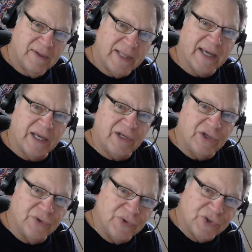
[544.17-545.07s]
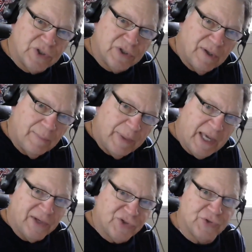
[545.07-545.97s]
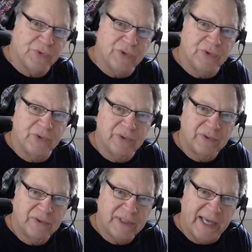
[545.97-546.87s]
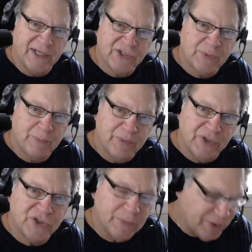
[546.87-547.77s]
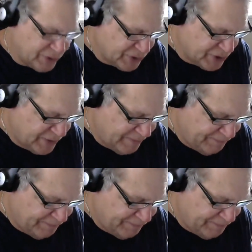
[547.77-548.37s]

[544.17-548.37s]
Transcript: that can use pass-through tax principles,